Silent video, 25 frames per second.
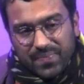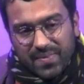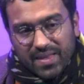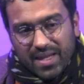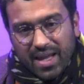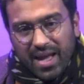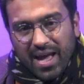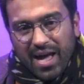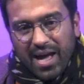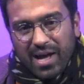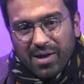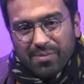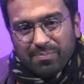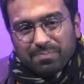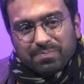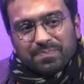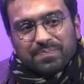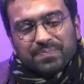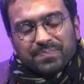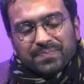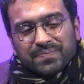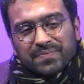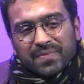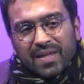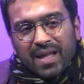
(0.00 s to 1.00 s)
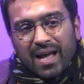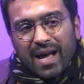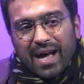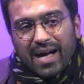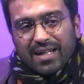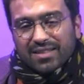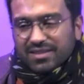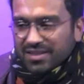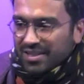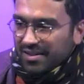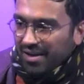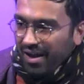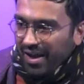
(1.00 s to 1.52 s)
And
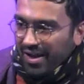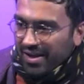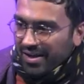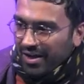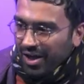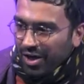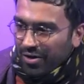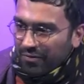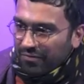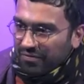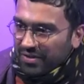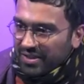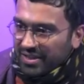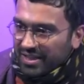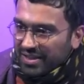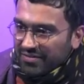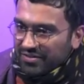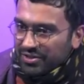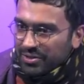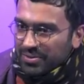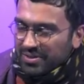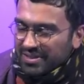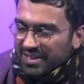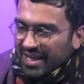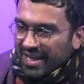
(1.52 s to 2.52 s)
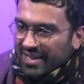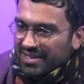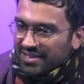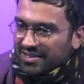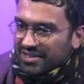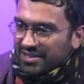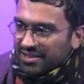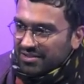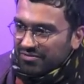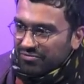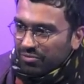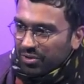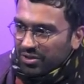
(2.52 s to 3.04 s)
tonight hopefully gives you a taste
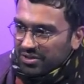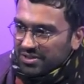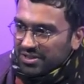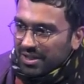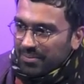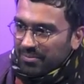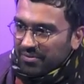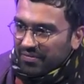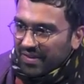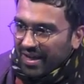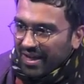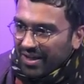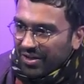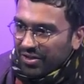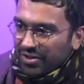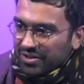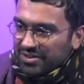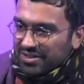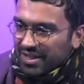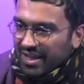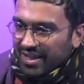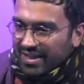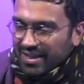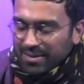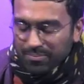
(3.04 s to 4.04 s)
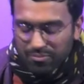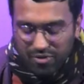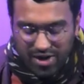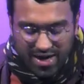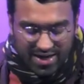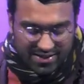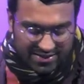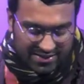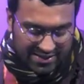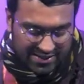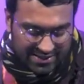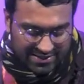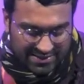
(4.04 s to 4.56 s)
of what some of that looks like in
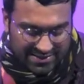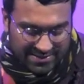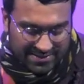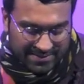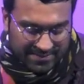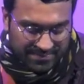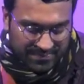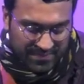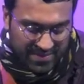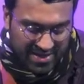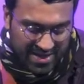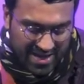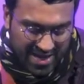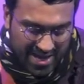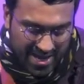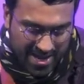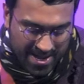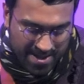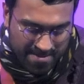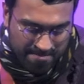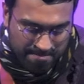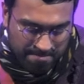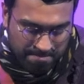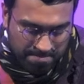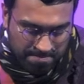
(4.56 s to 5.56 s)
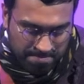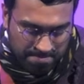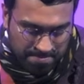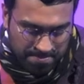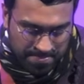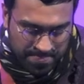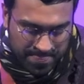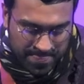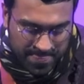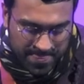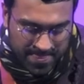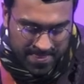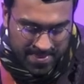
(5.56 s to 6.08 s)
practice.
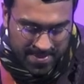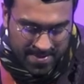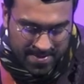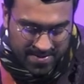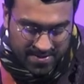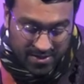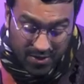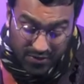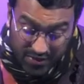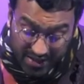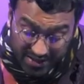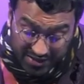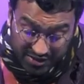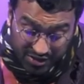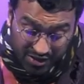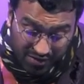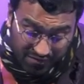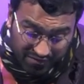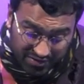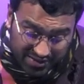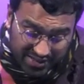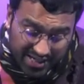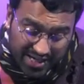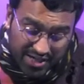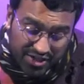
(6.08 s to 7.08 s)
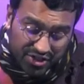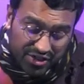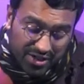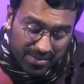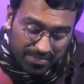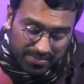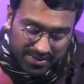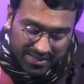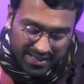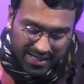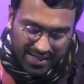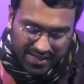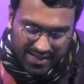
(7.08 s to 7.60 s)
So this conversation in
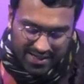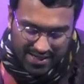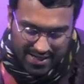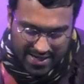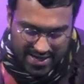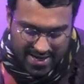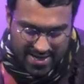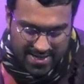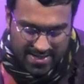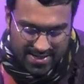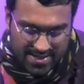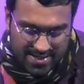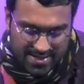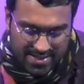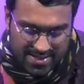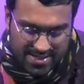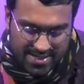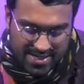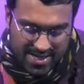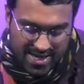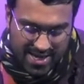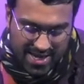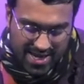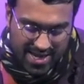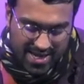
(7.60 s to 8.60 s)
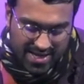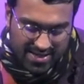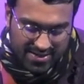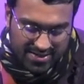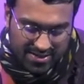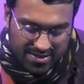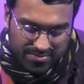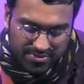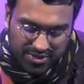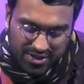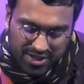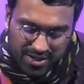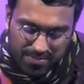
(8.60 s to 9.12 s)
particular is,
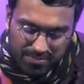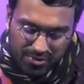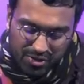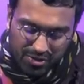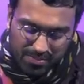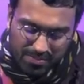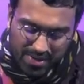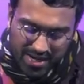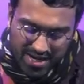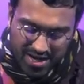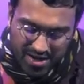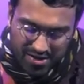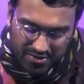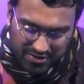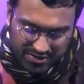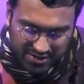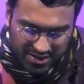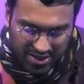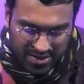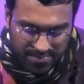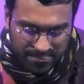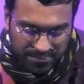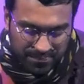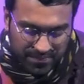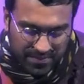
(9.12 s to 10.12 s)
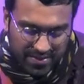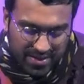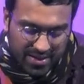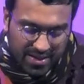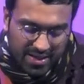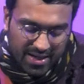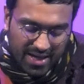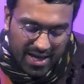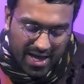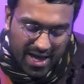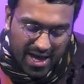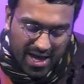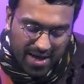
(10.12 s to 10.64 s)
I'm just going to pull my notes up,
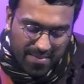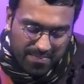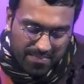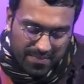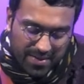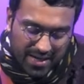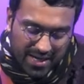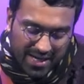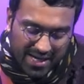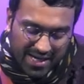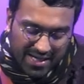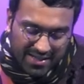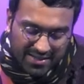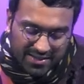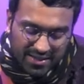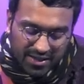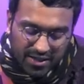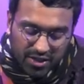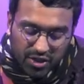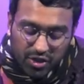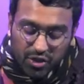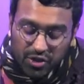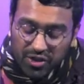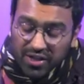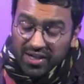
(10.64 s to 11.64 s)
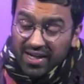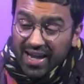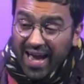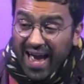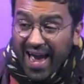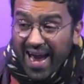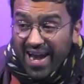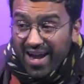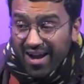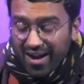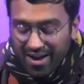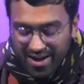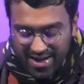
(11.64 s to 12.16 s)
is could an
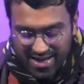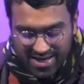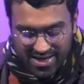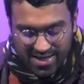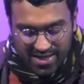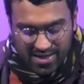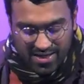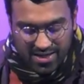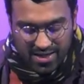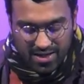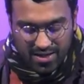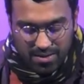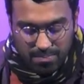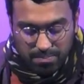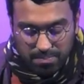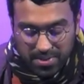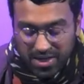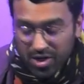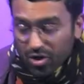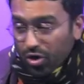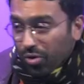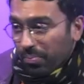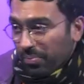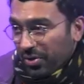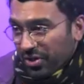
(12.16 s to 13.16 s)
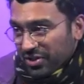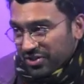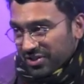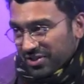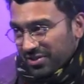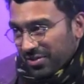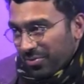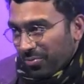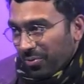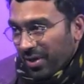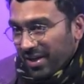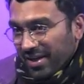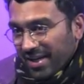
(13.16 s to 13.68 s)
AI be your boss
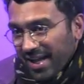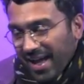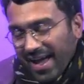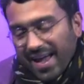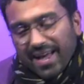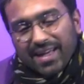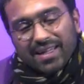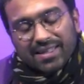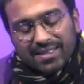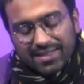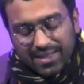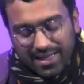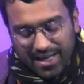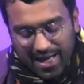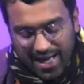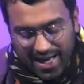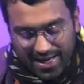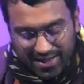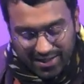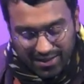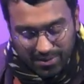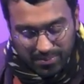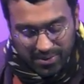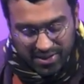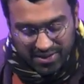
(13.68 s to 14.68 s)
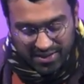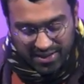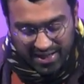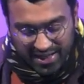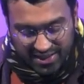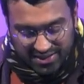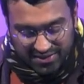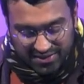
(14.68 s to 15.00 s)
one day? And it'll be the next